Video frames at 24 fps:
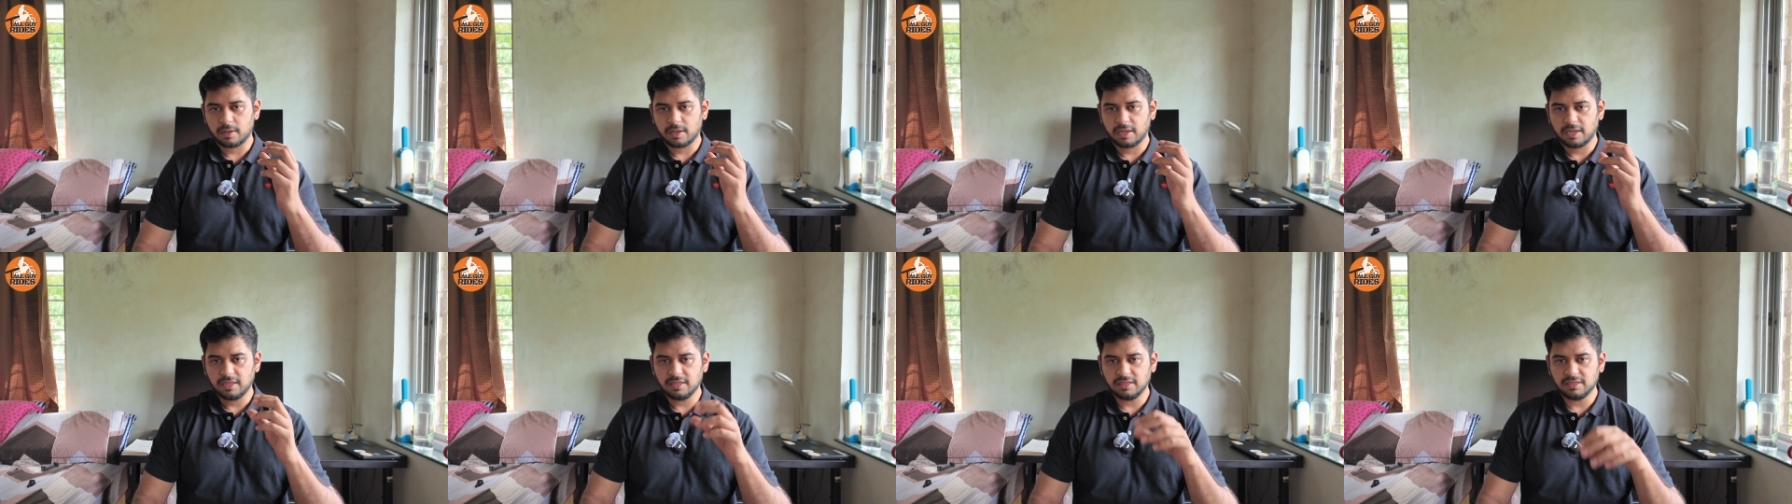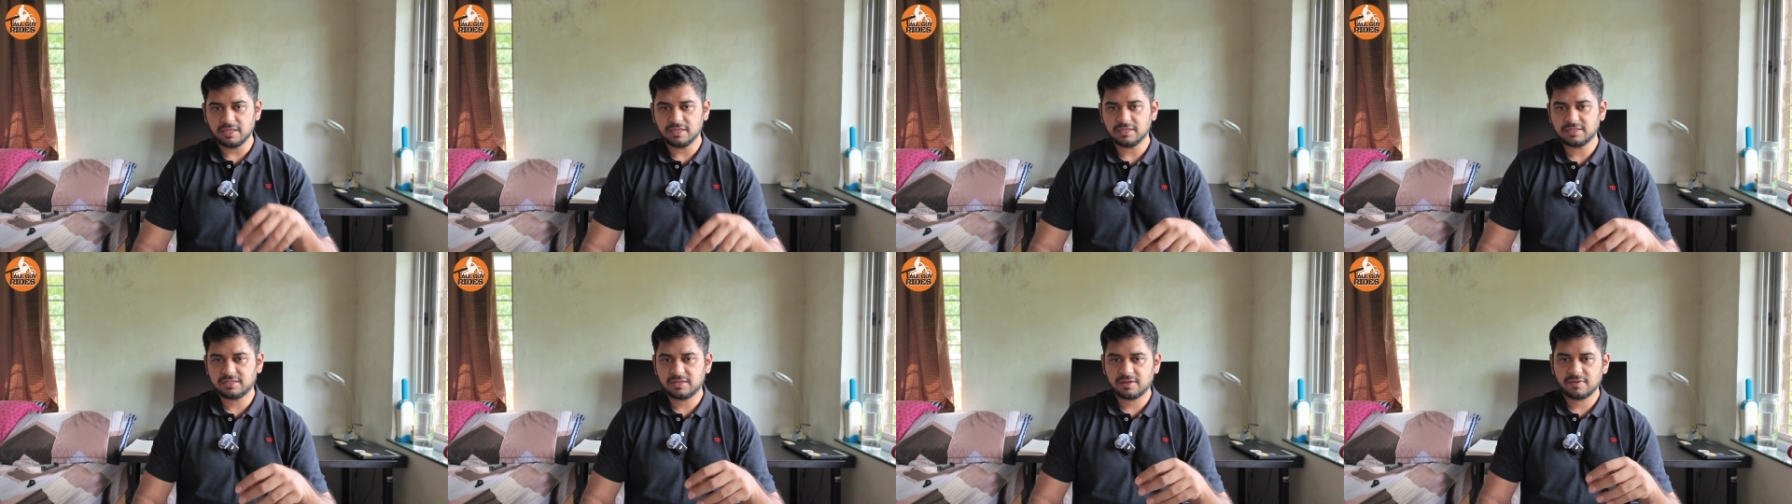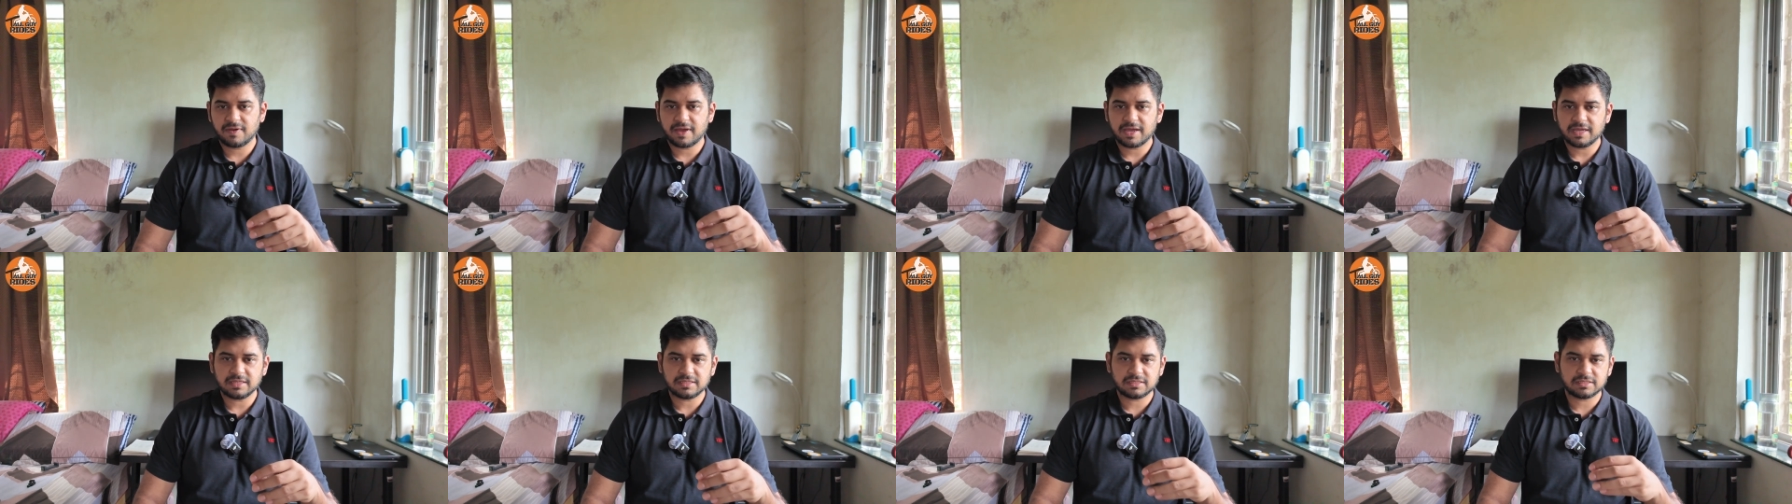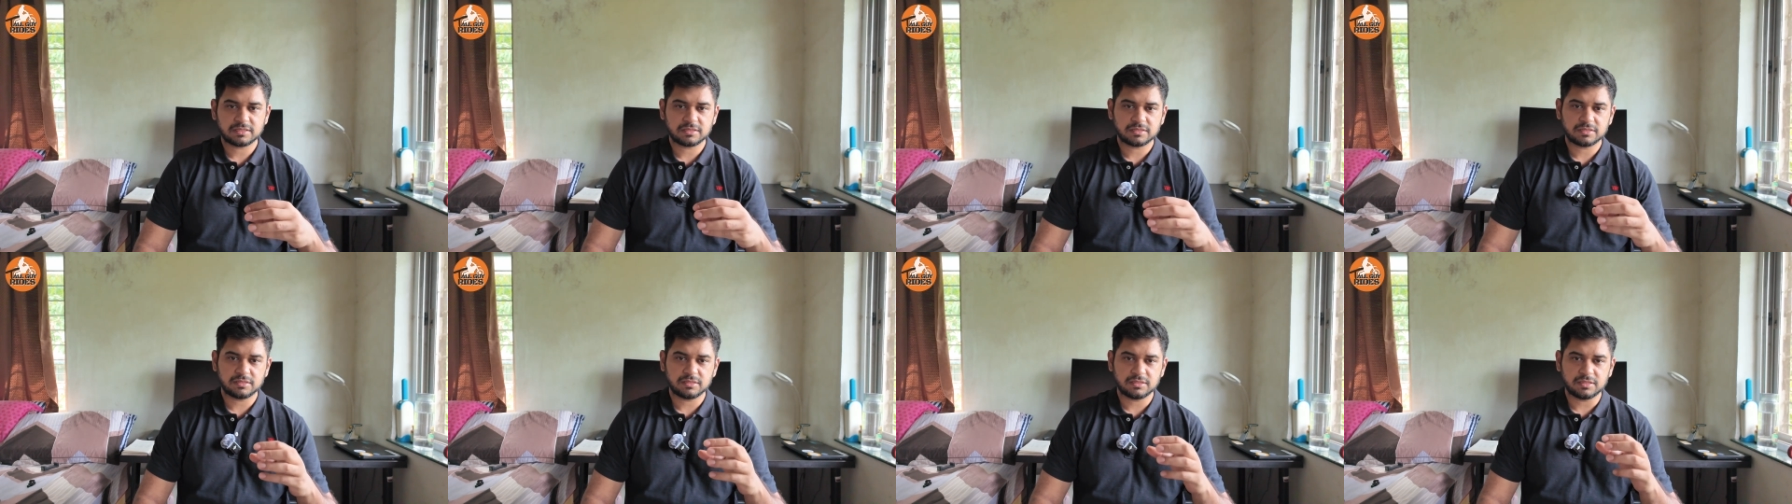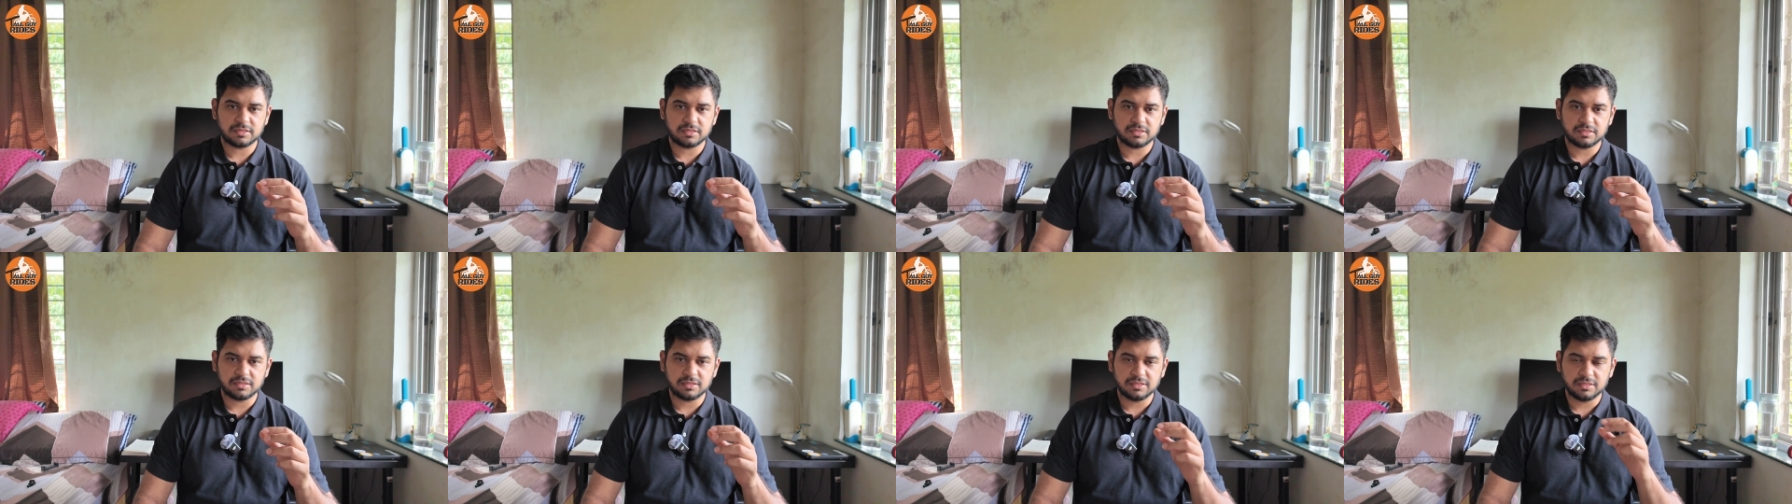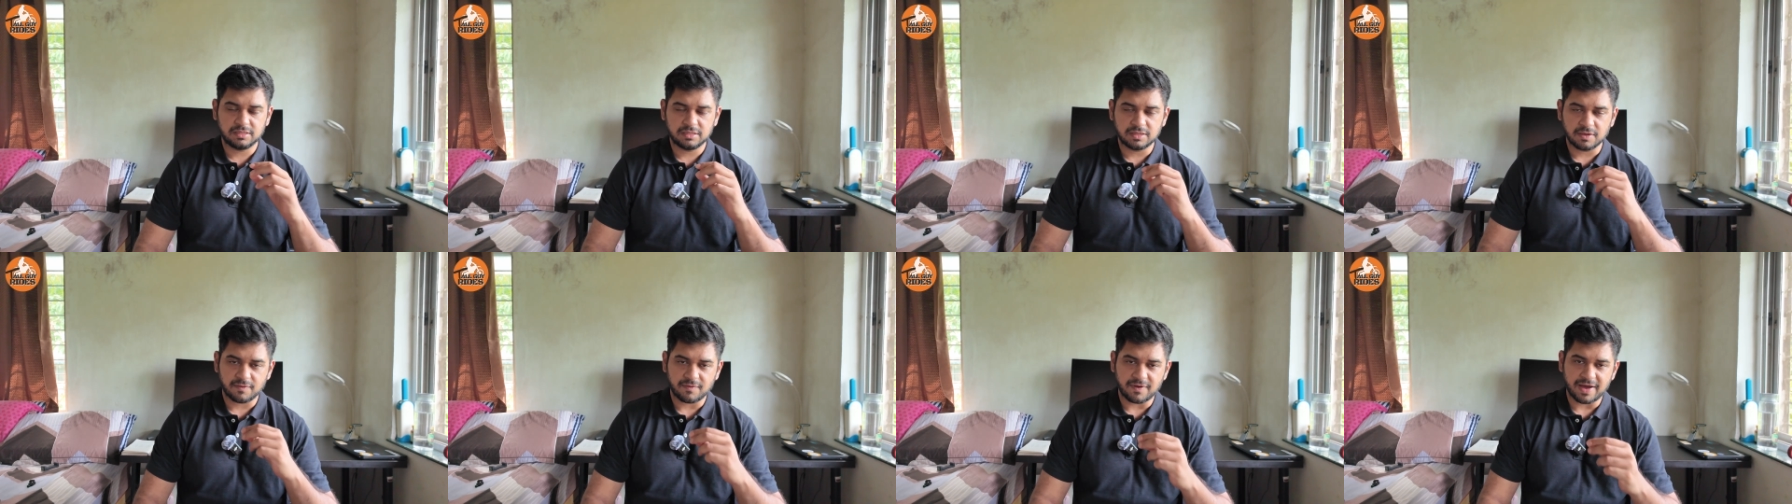In this device,
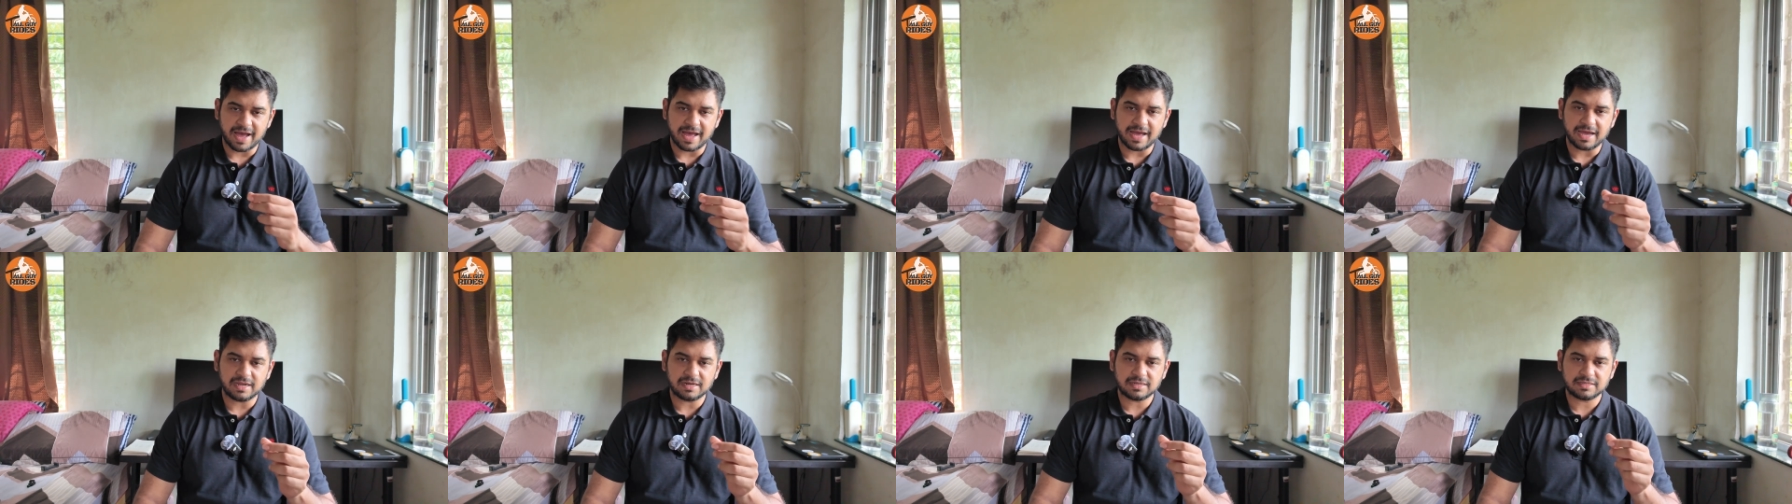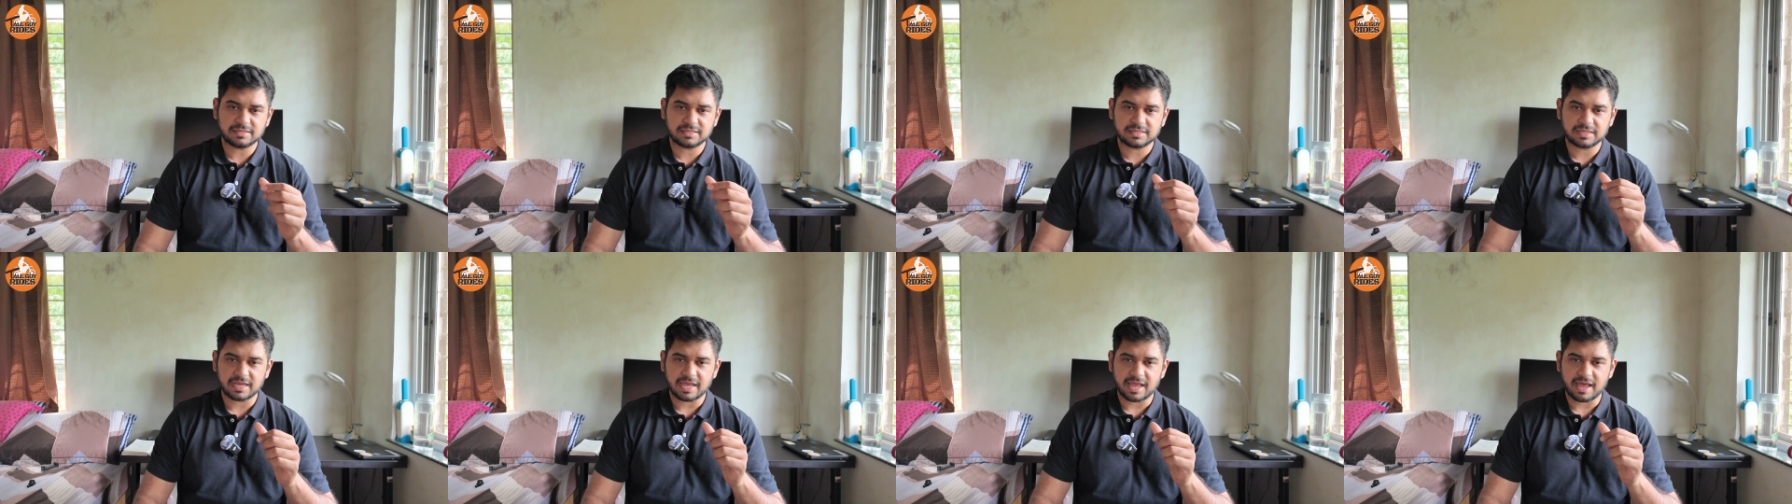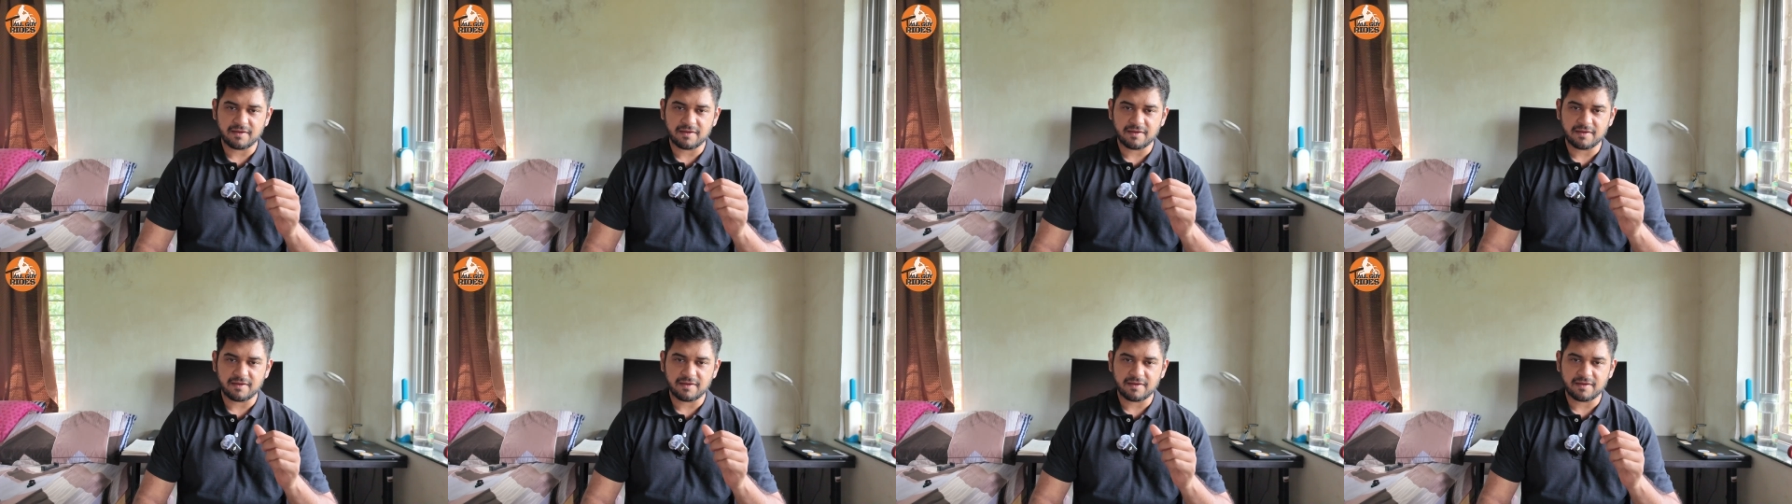the wires,